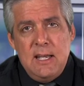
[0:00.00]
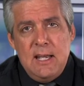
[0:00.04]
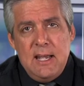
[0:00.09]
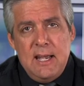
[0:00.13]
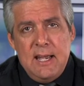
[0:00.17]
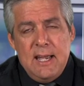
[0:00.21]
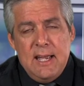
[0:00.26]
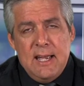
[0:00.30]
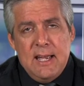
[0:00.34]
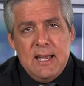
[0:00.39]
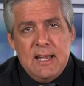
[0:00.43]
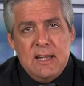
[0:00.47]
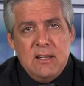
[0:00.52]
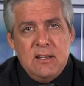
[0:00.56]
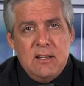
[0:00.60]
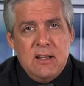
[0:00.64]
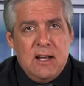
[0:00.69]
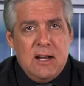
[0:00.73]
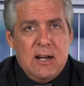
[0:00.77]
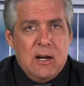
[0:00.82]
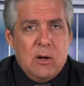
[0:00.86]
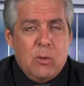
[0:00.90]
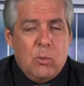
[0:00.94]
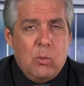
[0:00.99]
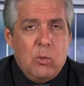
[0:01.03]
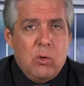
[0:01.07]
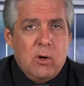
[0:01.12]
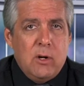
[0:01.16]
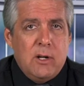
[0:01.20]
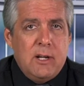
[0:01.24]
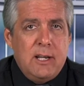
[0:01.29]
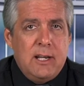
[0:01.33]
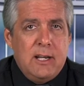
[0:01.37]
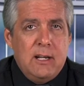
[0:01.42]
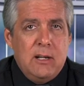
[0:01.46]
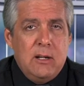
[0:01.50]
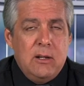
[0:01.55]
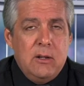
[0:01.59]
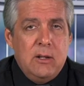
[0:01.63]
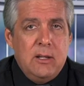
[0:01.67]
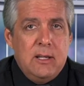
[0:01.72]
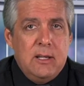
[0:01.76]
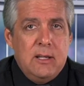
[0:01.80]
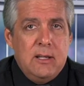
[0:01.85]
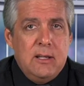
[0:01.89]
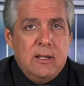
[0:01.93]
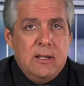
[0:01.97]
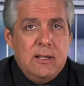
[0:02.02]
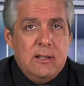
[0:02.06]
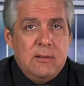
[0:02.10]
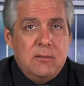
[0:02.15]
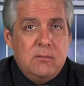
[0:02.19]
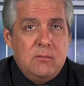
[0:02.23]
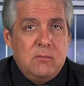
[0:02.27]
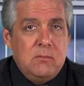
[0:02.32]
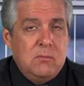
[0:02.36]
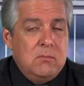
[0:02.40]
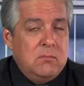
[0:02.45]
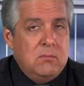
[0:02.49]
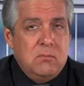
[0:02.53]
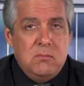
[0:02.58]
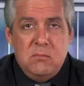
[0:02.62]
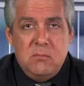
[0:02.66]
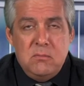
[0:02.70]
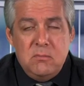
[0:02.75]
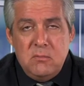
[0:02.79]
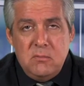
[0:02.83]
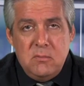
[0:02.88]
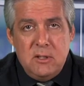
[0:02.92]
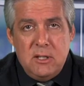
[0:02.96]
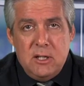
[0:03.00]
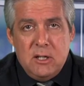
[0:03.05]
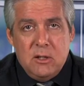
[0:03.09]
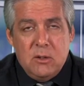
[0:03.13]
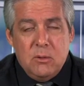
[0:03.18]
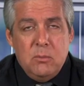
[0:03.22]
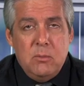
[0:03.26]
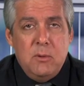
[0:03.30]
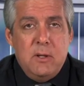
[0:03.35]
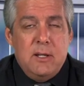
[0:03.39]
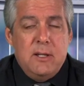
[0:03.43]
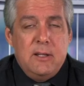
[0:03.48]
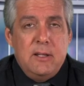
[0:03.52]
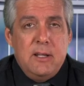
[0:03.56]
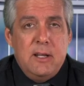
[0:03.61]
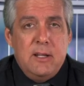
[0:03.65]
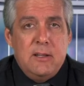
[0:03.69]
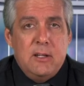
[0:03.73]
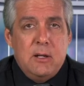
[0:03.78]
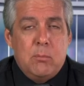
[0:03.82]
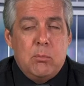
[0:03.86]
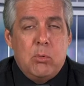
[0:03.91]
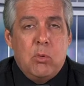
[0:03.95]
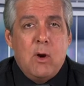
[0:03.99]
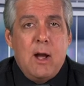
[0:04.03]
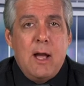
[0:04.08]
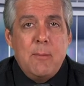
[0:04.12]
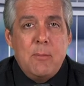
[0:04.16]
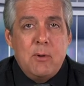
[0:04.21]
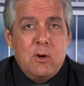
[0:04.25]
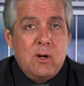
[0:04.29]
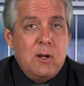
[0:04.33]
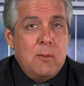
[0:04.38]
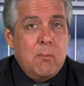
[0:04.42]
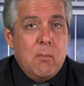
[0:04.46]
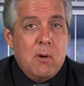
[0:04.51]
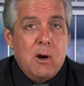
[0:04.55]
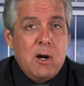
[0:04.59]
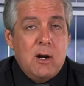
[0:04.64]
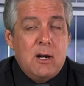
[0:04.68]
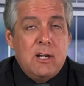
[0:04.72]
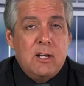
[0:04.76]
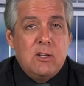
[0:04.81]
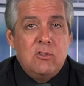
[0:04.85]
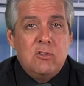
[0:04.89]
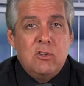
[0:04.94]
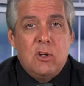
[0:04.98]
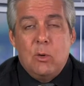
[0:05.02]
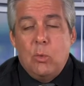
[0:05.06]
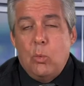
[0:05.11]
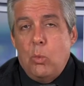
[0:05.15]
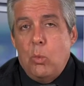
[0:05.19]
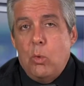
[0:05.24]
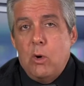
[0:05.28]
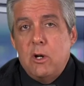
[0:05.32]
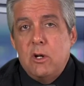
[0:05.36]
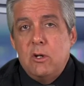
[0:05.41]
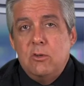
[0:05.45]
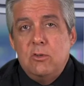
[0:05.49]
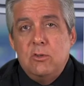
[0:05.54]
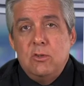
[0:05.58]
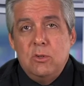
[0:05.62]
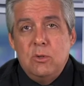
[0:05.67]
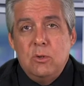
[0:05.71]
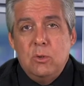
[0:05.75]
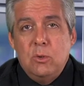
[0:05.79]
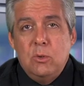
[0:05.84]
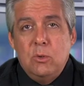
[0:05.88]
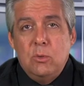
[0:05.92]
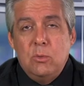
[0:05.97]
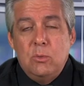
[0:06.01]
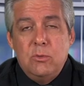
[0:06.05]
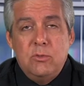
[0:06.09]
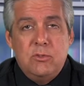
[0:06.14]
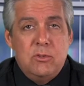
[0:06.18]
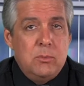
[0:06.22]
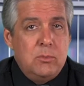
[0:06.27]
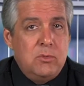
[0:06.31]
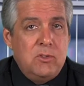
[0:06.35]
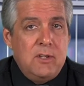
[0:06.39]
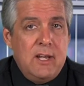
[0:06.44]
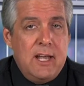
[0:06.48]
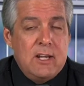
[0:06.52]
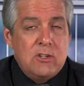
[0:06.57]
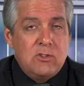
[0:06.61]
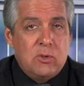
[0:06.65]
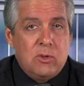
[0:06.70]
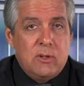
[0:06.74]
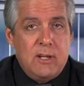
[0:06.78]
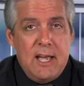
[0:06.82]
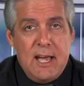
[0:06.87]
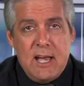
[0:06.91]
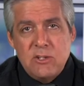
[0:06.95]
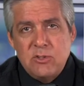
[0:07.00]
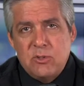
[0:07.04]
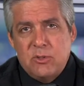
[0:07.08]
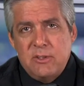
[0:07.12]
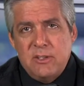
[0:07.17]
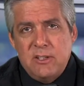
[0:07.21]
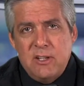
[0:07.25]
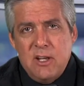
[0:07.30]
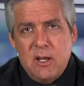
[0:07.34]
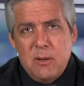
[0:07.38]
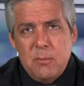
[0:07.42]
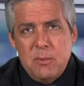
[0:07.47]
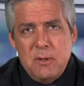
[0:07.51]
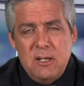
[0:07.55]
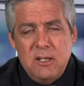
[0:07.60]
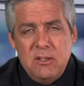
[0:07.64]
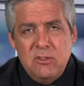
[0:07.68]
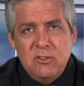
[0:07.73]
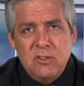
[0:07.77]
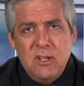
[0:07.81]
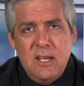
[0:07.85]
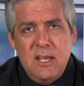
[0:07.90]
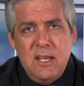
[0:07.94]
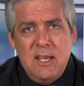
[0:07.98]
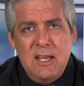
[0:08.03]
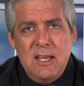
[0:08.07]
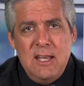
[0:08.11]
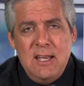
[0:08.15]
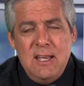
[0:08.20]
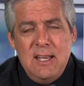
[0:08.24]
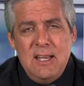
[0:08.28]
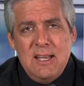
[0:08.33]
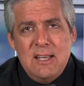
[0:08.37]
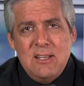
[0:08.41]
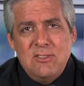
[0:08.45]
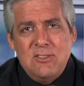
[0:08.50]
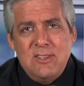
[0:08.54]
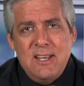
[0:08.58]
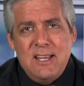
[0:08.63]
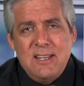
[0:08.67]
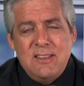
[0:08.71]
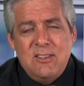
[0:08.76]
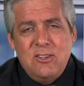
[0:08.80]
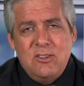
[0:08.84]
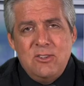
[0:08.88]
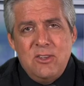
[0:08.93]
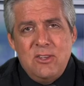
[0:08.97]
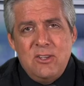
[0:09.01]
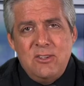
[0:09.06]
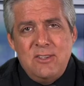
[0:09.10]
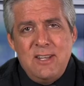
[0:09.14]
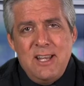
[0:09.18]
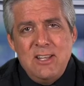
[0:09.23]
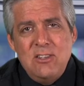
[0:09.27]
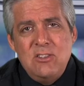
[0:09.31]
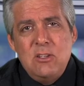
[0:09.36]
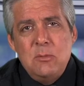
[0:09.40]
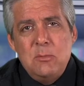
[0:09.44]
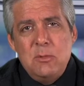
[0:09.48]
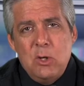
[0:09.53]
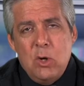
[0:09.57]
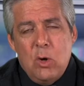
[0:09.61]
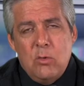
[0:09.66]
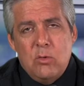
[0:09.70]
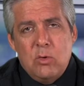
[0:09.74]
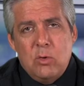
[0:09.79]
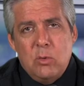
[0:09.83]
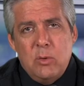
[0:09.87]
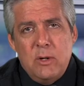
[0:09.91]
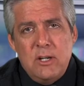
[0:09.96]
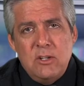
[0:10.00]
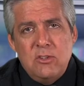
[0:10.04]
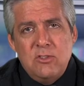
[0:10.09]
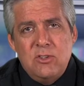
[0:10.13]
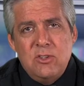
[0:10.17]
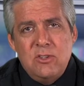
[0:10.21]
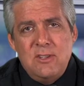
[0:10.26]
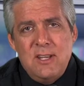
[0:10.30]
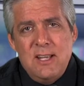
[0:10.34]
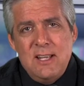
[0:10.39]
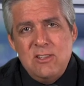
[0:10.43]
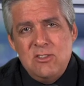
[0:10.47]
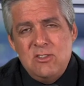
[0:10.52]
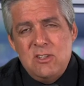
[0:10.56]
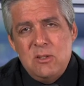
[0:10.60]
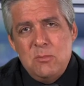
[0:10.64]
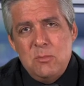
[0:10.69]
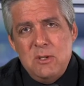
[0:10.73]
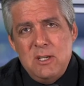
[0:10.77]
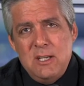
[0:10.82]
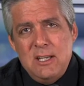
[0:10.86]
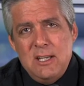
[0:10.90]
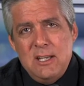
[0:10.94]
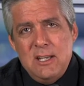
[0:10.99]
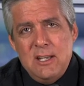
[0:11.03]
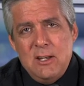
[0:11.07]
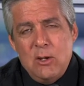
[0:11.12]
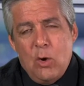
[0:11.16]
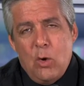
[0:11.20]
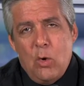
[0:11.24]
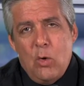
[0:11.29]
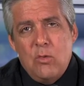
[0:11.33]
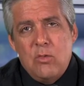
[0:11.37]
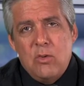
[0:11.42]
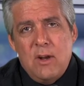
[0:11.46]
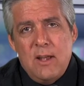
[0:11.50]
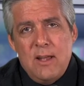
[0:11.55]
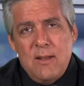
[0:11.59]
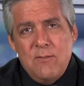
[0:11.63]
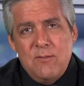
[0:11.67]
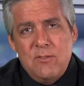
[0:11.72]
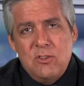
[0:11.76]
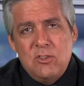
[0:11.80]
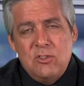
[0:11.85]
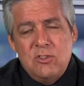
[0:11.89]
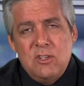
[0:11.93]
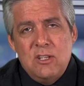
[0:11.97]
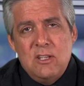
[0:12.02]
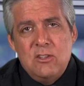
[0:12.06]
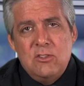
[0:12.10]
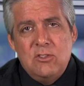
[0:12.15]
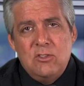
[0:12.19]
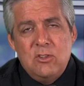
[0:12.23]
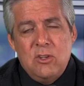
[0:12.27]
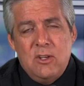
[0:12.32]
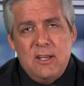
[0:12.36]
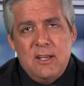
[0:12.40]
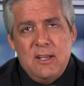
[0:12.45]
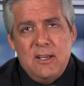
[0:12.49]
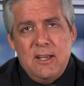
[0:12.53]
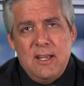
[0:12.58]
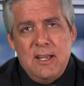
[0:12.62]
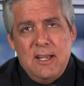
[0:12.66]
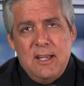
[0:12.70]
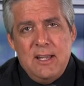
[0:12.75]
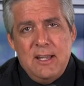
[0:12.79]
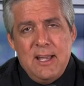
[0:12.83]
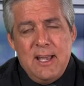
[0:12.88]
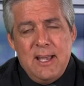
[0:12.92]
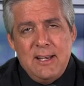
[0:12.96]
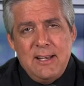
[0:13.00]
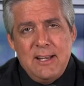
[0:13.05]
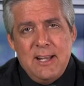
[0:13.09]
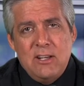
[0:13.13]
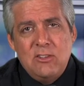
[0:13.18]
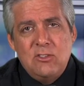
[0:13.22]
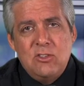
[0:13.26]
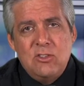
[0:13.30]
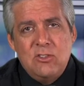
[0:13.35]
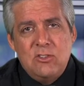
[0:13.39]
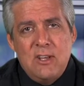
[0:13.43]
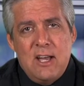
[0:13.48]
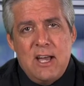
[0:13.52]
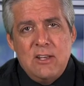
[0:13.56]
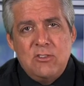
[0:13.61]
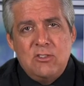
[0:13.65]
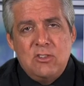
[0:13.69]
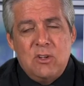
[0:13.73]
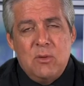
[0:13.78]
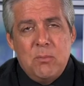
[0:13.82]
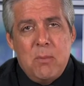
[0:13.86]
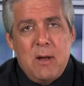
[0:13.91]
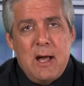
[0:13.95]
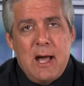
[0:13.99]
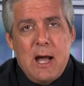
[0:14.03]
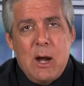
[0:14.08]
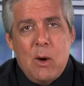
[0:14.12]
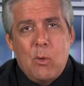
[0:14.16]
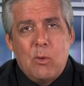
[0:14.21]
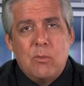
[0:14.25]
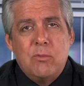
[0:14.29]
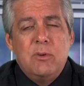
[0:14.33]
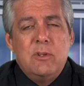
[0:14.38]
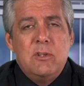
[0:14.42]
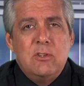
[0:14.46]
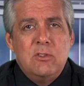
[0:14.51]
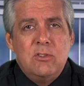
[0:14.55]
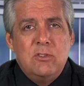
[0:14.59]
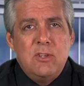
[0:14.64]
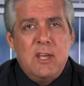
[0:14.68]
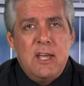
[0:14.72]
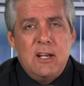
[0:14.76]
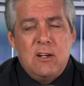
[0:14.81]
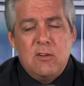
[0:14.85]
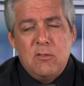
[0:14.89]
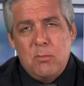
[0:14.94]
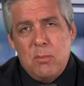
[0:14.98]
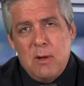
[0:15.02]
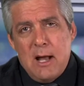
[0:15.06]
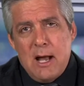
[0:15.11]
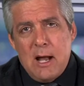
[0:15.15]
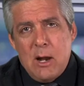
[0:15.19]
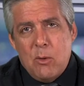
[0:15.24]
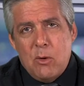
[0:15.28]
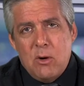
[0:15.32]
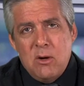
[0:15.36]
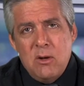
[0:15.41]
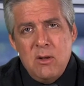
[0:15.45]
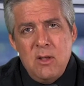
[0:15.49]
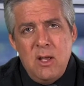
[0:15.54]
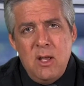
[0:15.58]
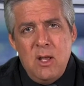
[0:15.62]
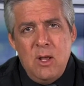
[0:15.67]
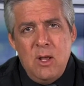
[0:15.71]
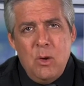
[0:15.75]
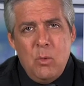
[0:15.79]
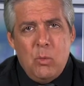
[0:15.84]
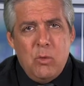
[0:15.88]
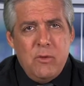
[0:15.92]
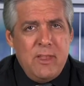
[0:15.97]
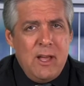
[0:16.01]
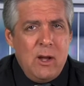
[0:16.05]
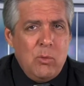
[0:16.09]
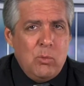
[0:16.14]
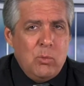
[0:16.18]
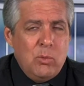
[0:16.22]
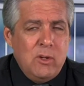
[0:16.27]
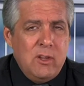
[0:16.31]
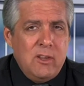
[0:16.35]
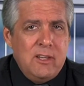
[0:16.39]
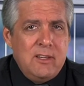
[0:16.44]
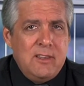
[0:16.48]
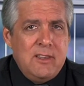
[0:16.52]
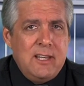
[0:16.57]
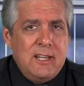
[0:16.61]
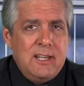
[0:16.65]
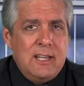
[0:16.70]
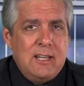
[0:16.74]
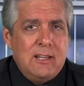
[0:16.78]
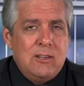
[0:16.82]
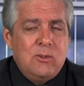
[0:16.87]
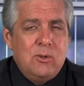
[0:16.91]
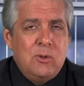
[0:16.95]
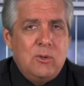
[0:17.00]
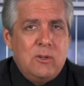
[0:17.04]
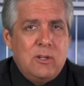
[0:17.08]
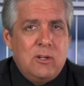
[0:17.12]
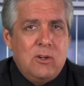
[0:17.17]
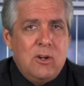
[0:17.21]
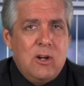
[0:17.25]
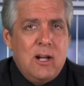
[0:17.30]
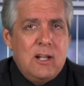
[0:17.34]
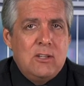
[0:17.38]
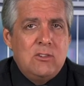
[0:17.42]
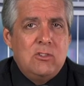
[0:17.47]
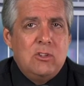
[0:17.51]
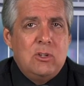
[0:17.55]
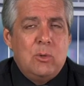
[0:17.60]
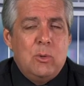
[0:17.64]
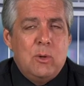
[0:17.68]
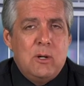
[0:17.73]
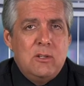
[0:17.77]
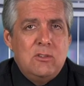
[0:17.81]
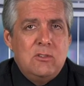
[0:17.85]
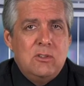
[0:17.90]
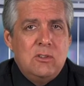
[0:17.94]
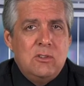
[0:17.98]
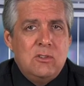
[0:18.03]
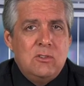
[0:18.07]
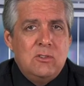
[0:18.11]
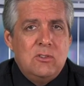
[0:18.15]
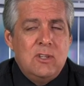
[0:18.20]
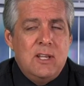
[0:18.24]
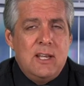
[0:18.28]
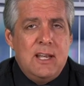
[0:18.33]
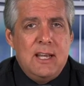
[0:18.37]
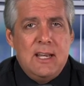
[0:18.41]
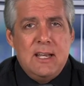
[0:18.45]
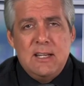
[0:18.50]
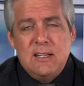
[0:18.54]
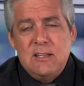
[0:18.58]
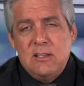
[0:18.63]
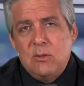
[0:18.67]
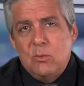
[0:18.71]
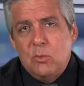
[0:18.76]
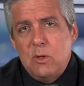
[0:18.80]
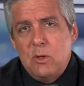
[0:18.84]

and are working at, and their primary markets are one or two substantial casualty companies, is that there tends to be overreach. There tends to be an overemphasis, an exercising of power for the sake of power without really thinking through the consequences and the